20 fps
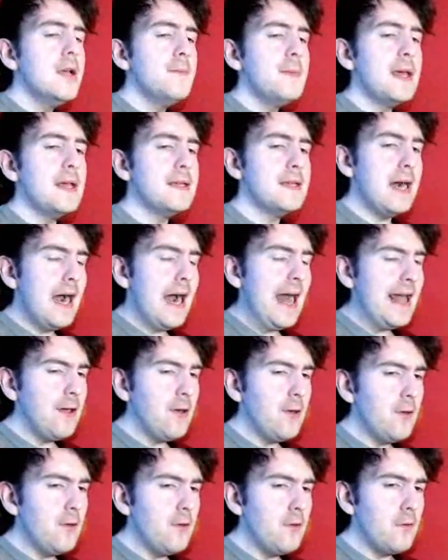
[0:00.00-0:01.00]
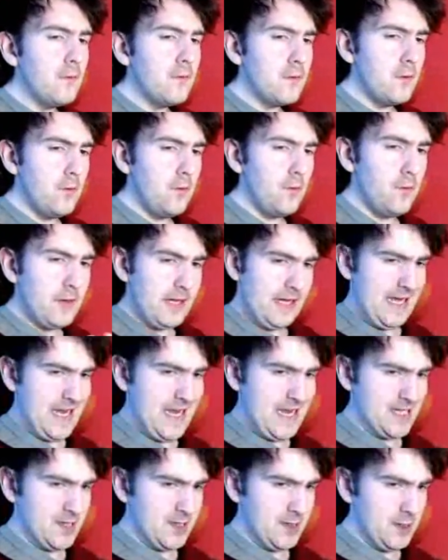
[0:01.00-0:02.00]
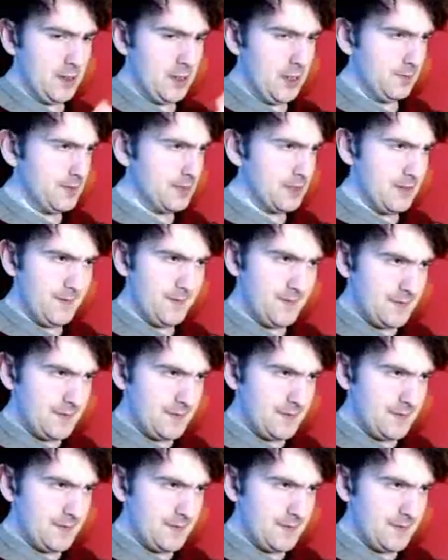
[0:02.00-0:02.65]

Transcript: Because I always loved